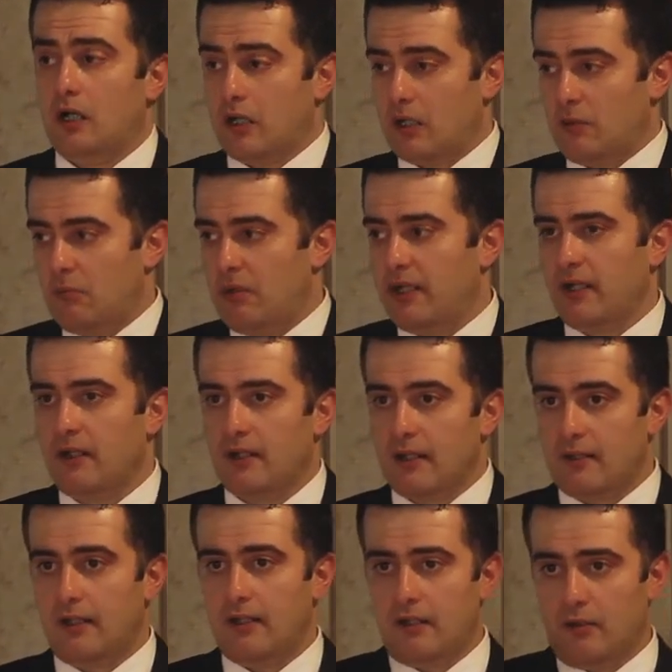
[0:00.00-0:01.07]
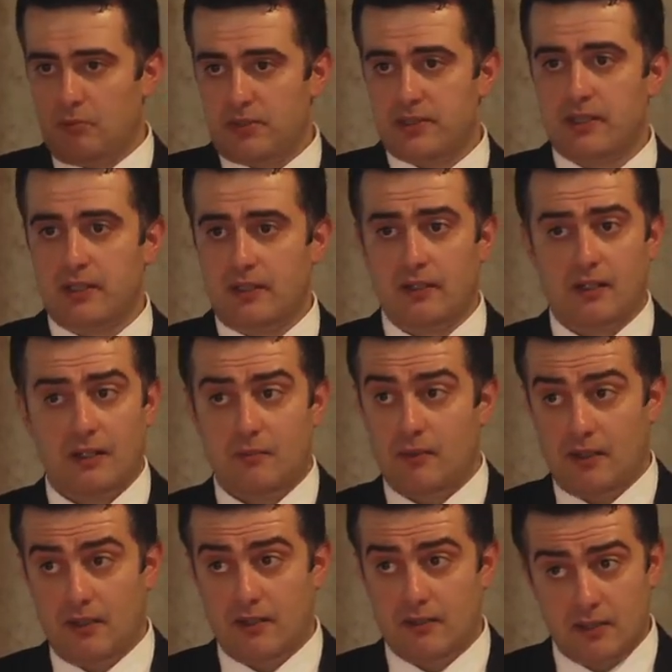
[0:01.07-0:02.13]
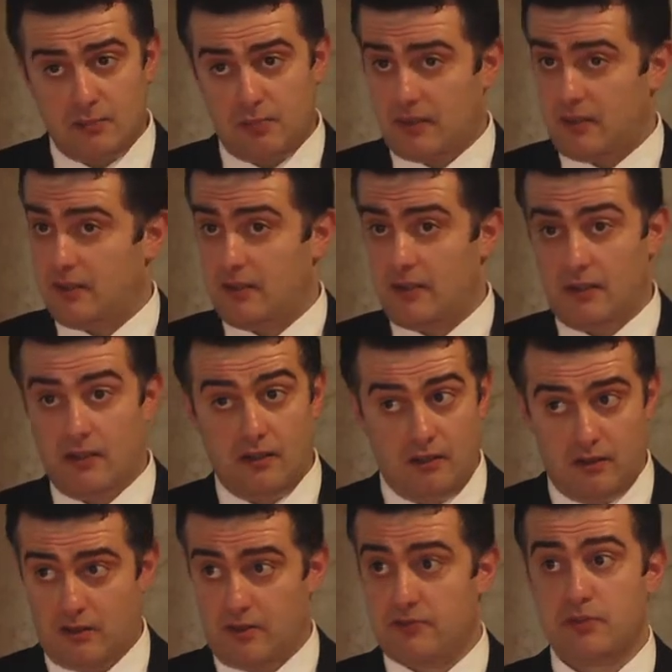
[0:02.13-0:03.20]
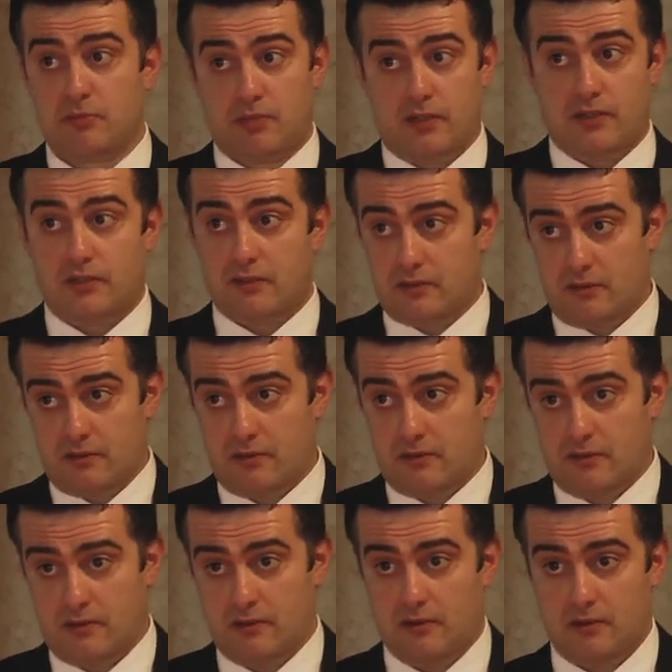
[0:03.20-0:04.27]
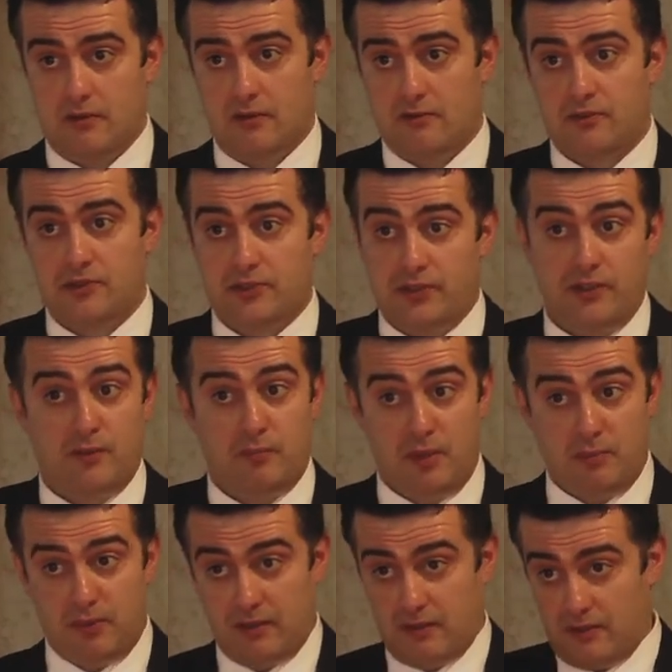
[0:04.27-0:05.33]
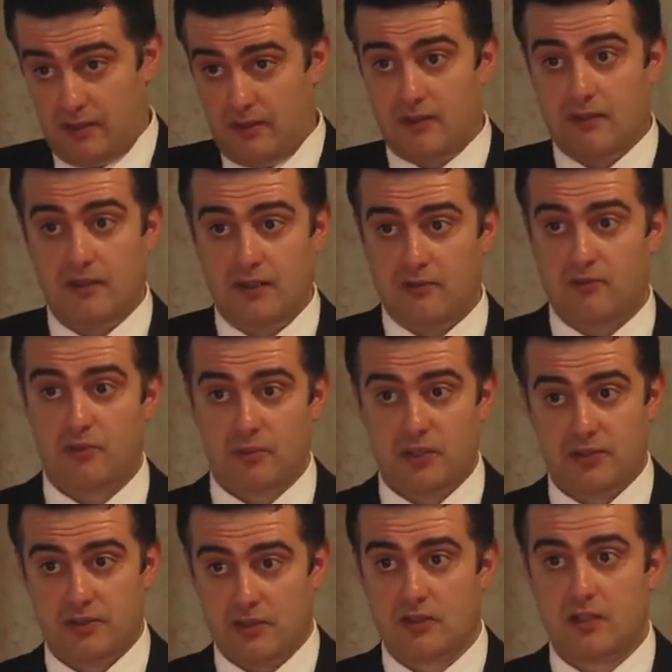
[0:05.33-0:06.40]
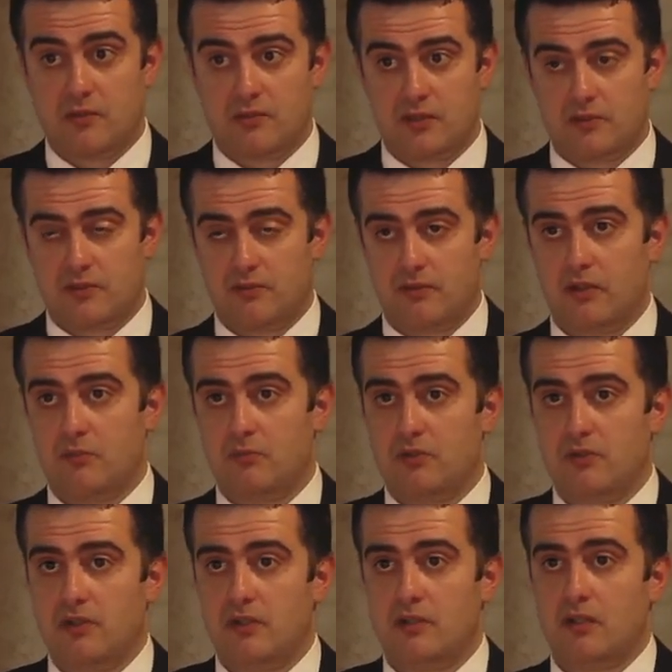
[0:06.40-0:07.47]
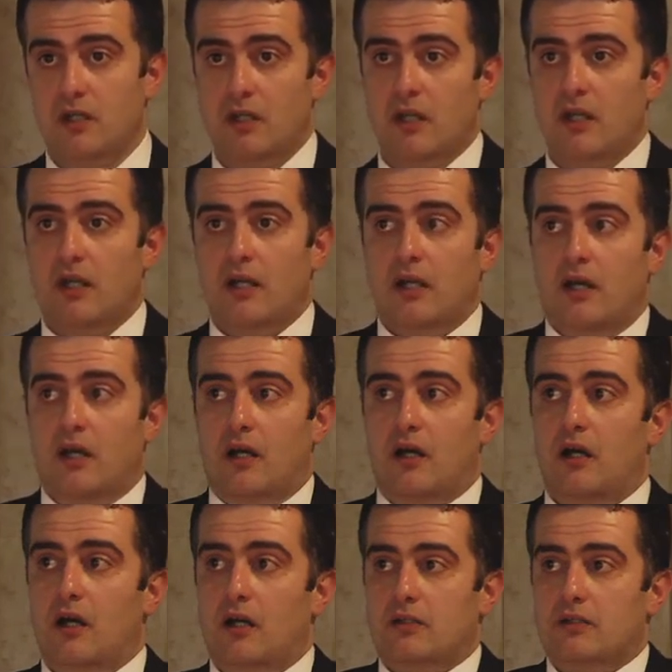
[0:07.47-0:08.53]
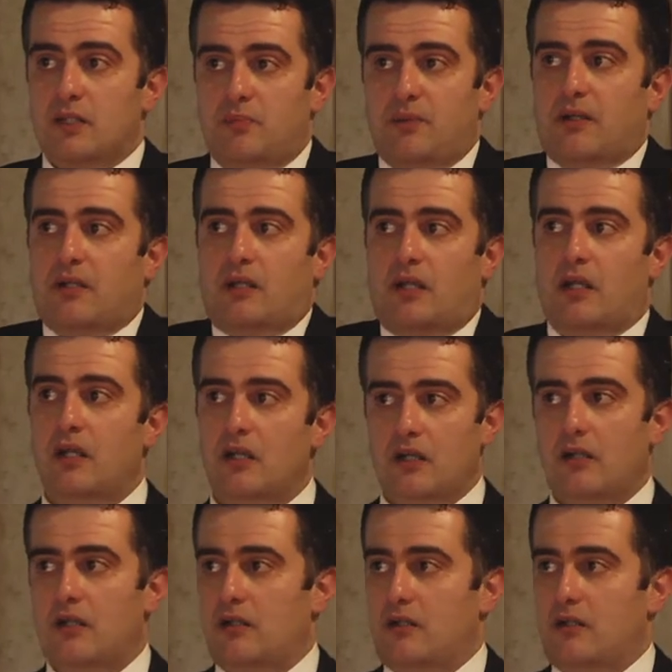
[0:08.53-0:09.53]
combining that data and presenting, and typically there are a lot of surprises for senior people in the information that comes out of their employees. Typically,